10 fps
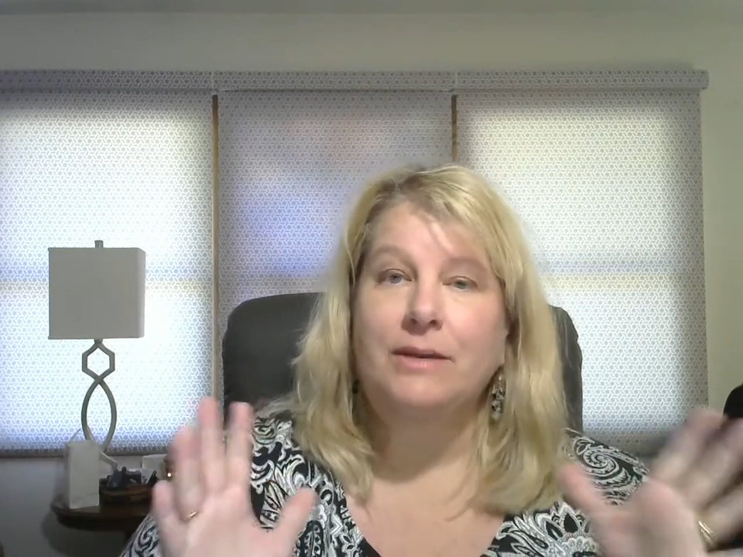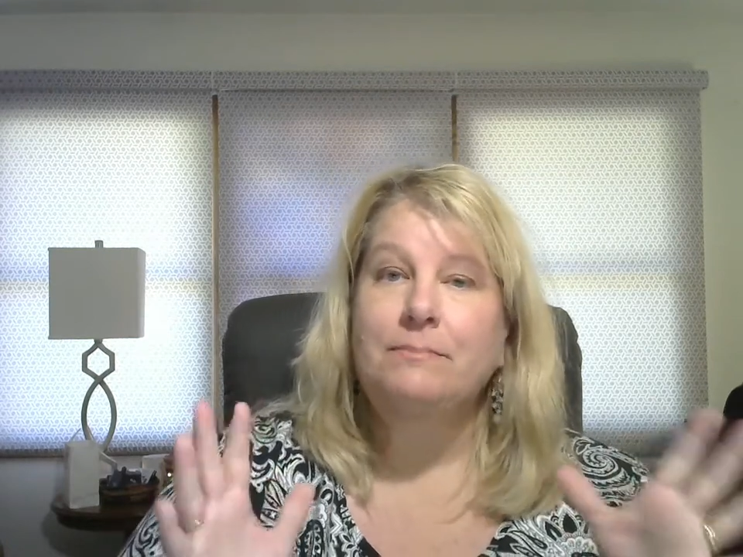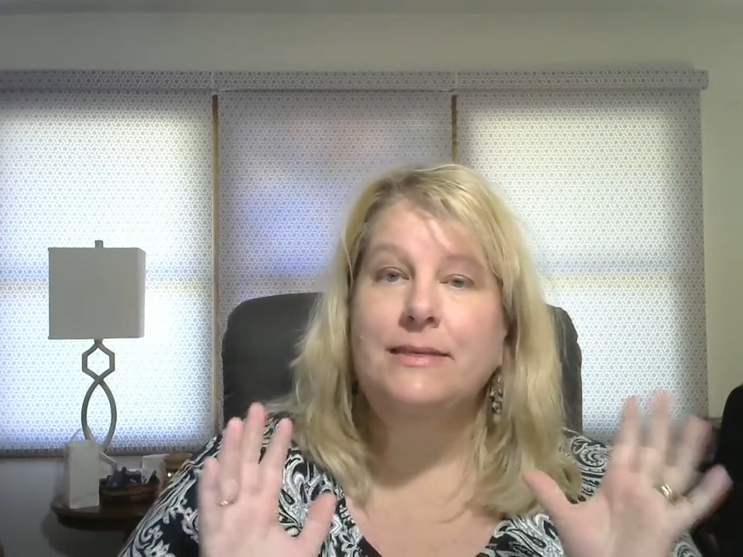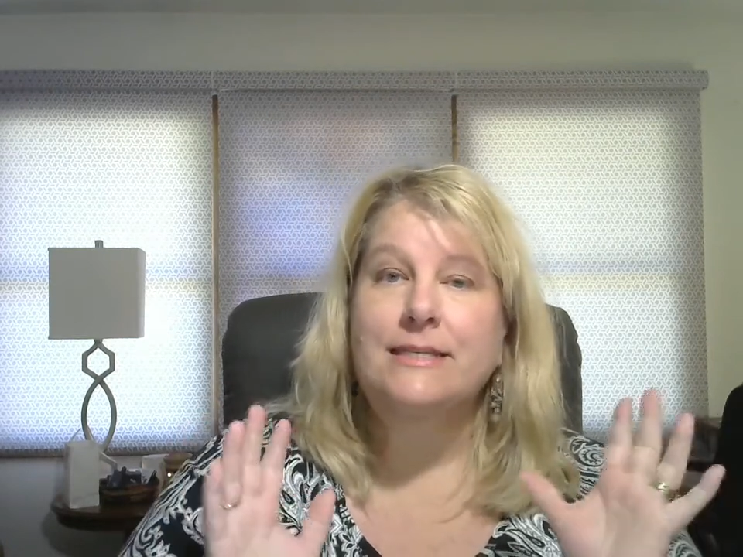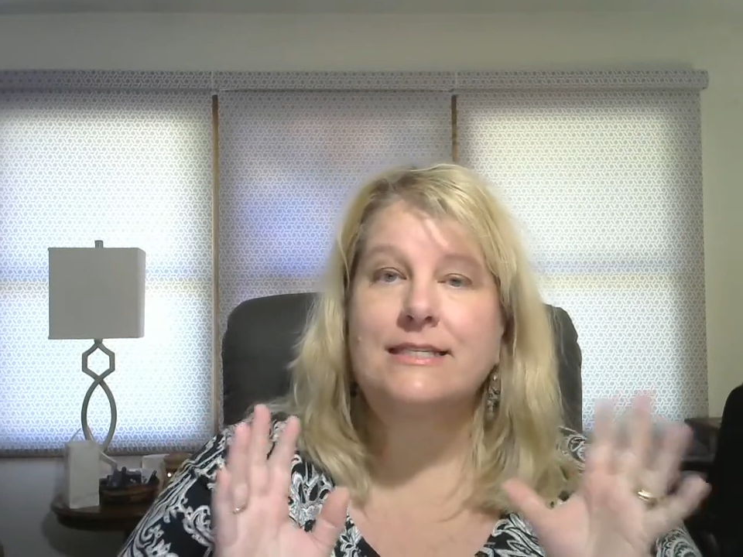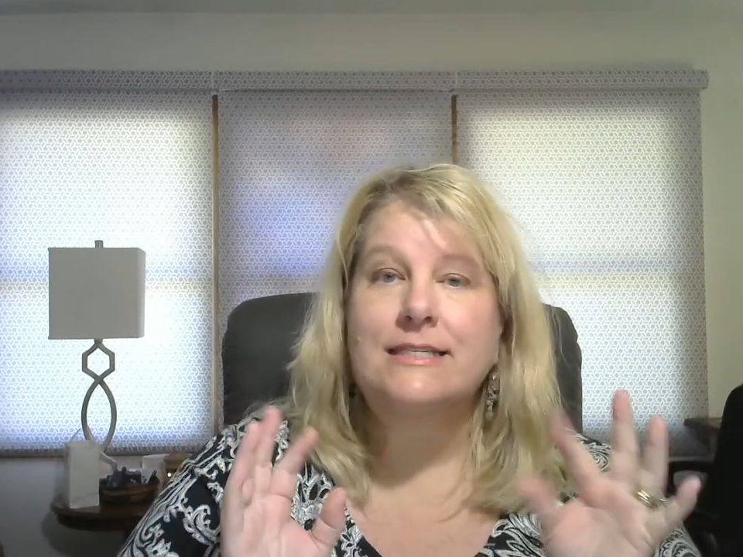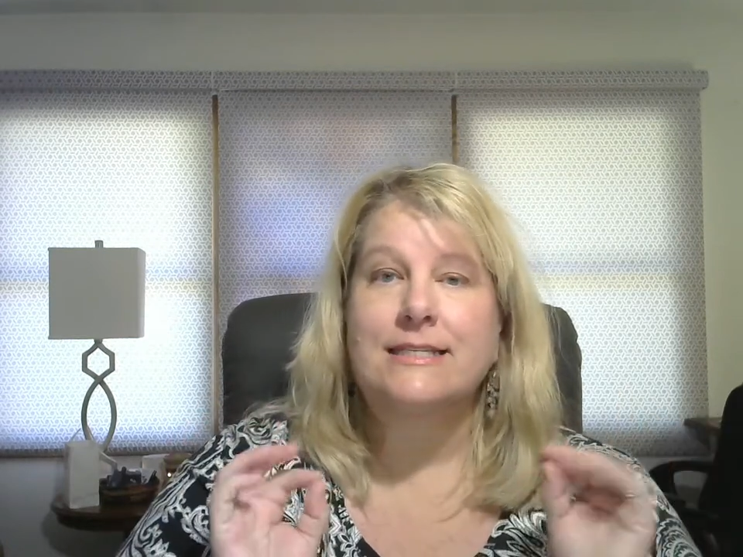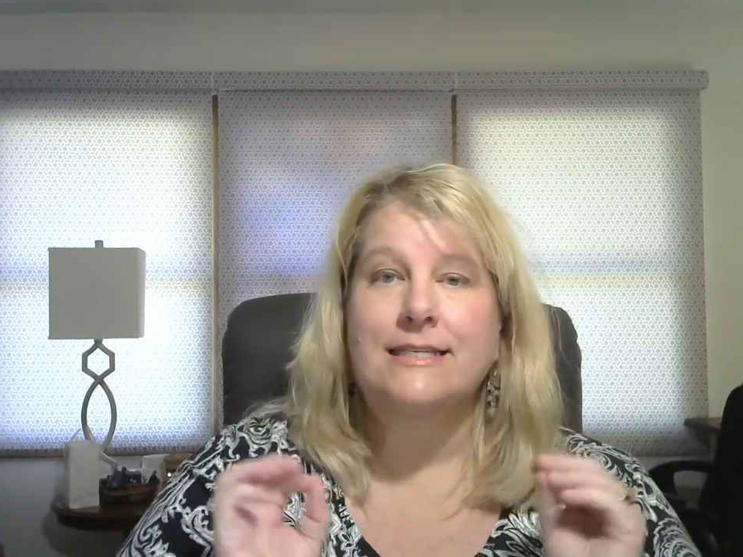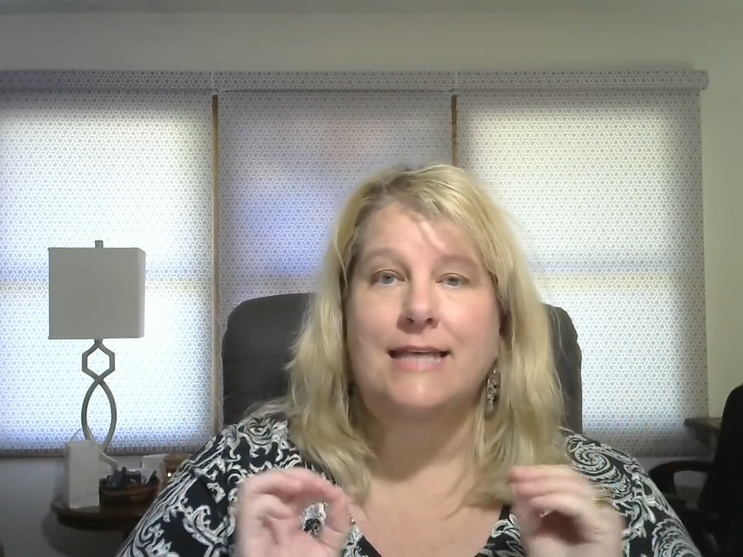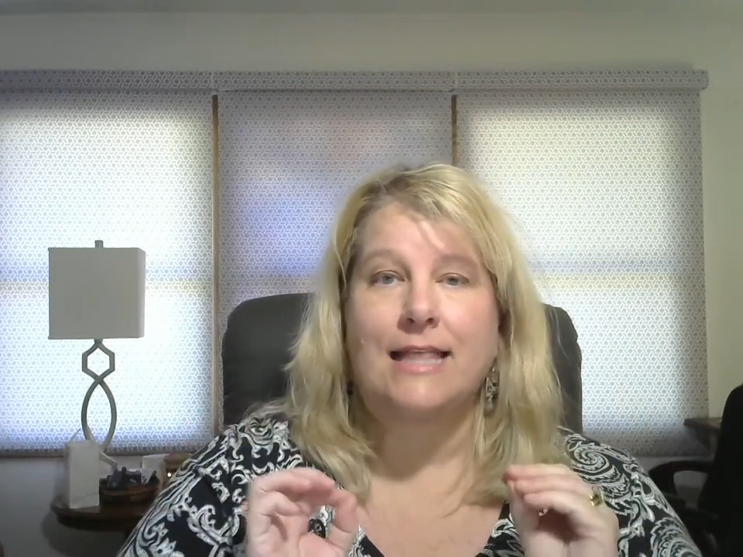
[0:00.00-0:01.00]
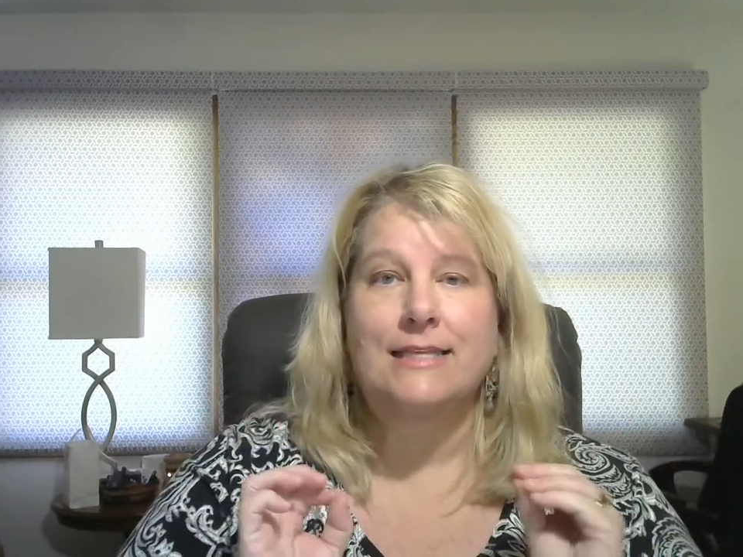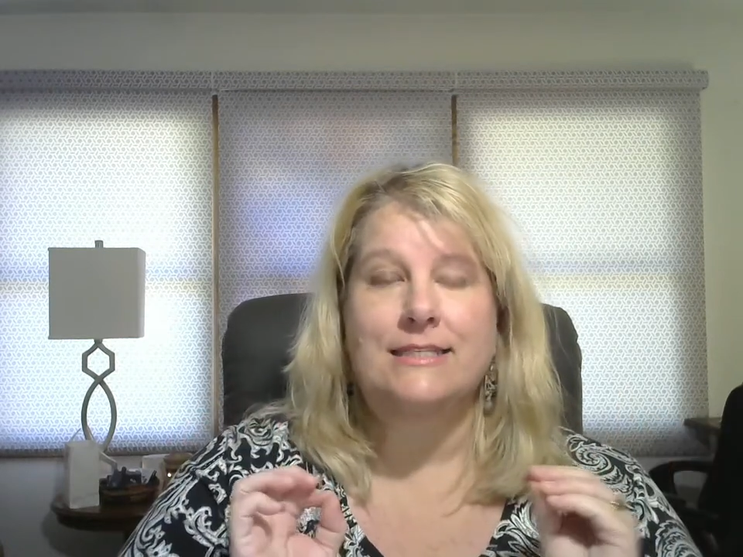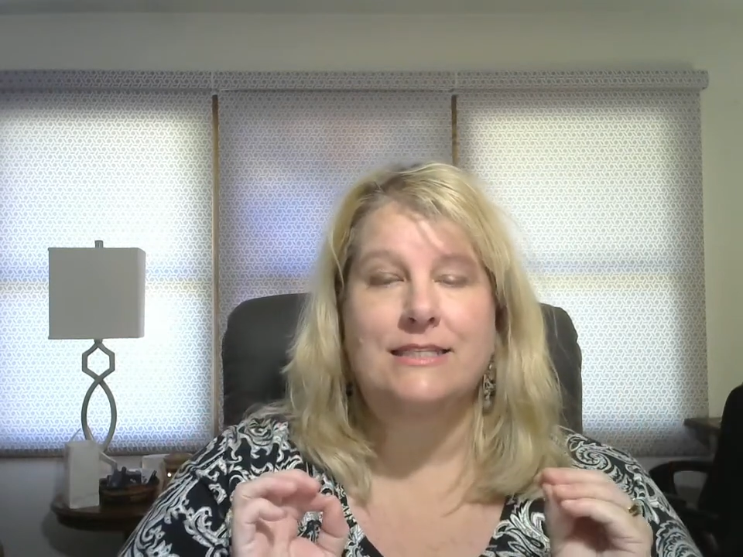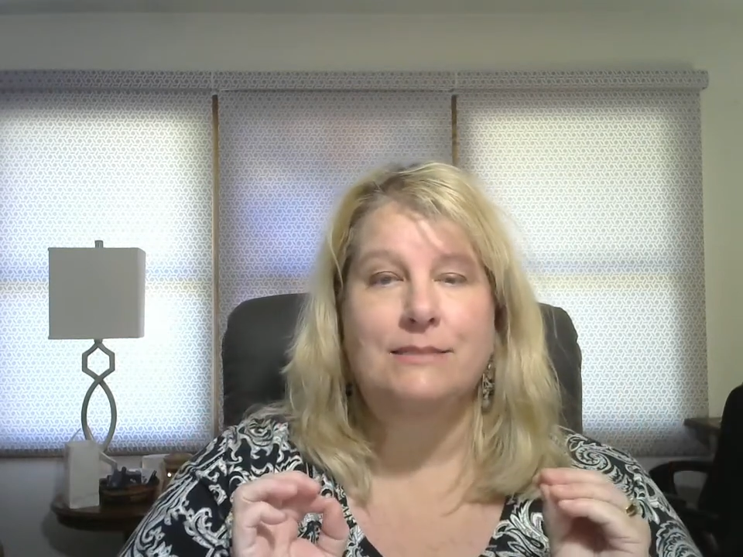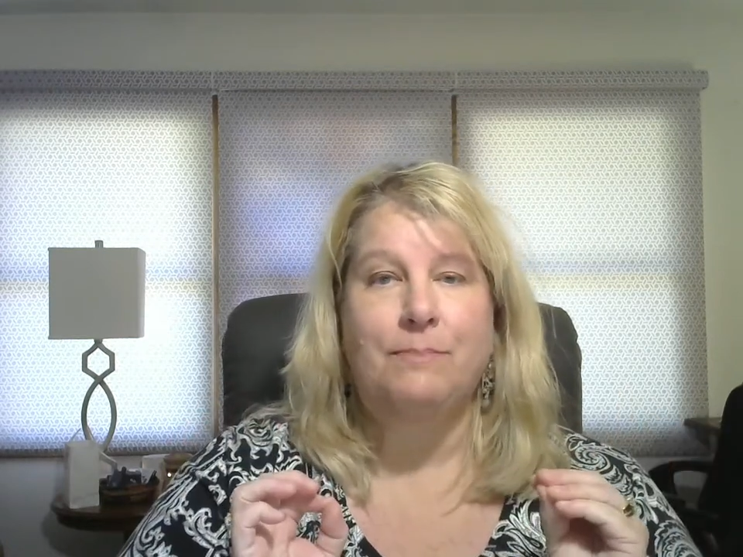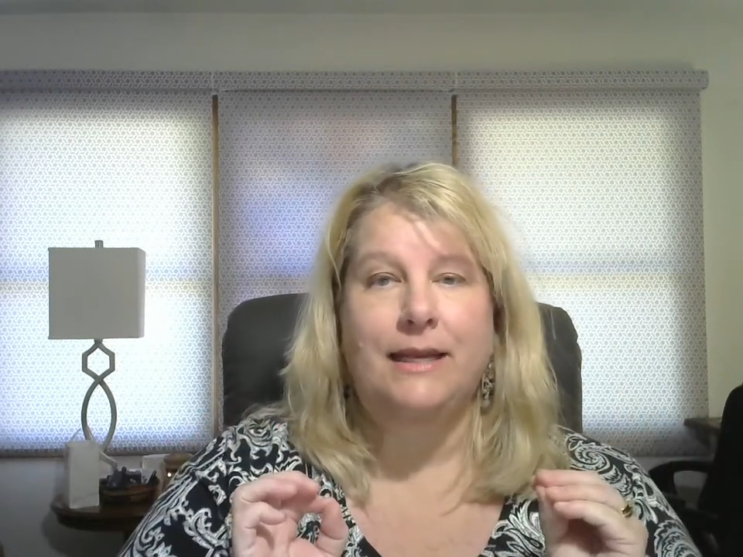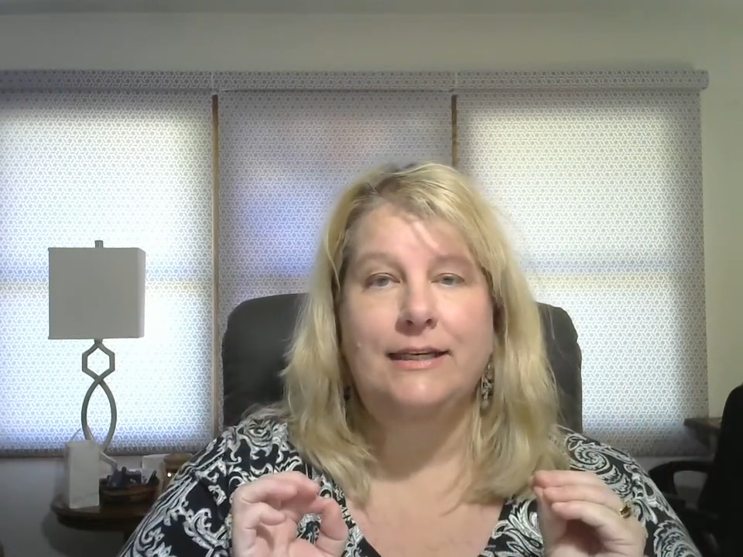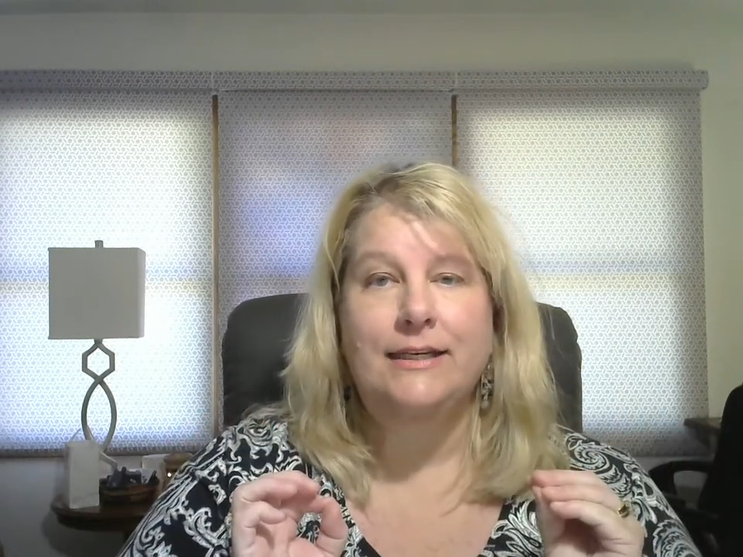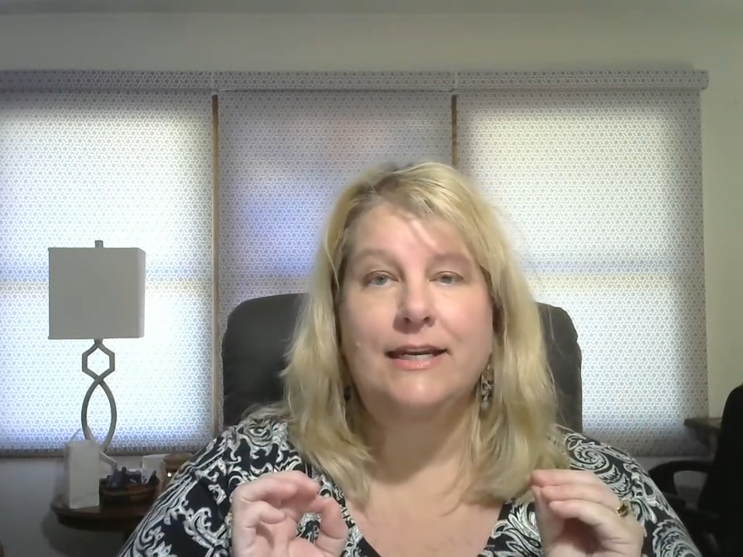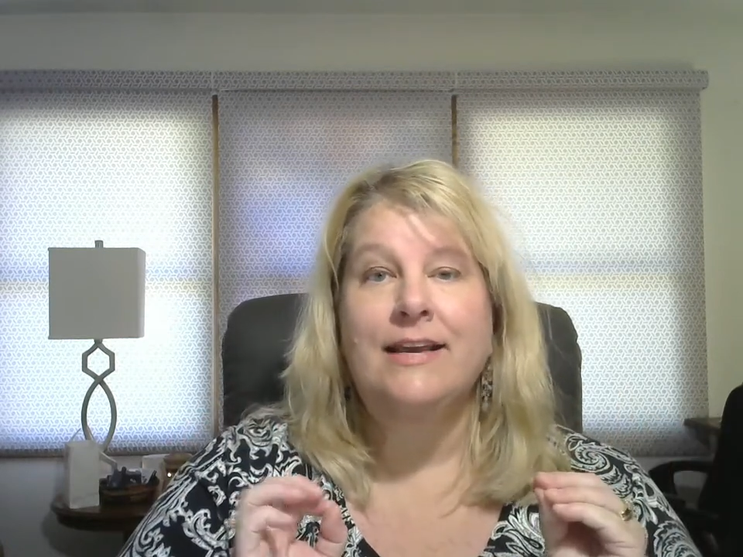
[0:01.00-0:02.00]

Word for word: business analysis button